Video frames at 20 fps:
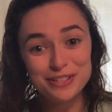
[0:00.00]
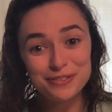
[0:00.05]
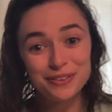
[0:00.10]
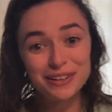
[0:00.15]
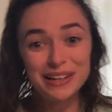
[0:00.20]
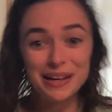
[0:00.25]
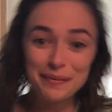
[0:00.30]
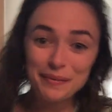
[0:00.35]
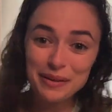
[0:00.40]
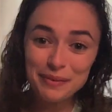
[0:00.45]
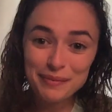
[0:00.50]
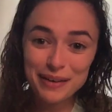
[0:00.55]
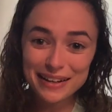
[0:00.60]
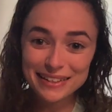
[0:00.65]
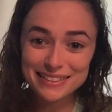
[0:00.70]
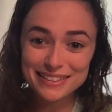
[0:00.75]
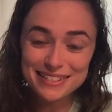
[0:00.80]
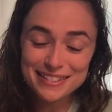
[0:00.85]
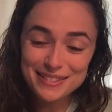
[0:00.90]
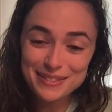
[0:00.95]
for coming back
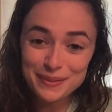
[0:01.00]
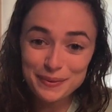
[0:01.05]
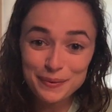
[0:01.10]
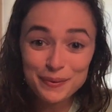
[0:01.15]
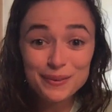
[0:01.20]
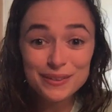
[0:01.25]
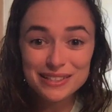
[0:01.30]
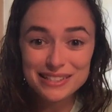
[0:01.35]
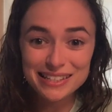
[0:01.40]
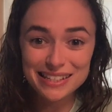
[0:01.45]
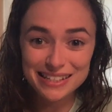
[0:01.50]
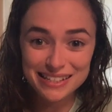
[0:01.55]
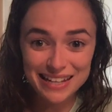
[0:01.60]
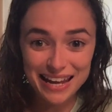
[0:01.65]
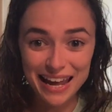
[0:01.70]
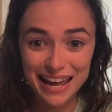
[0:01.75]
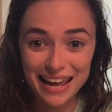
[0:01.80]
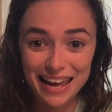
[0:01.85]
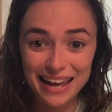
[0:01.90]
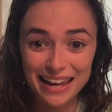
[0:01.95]
to school
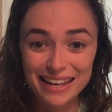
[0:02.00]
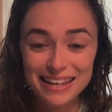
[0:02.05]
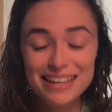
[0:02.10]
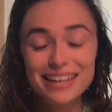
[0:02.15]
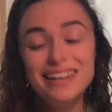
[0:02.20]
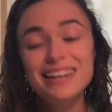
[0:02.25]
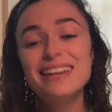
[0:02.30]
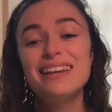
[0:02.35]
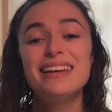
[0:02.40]
today.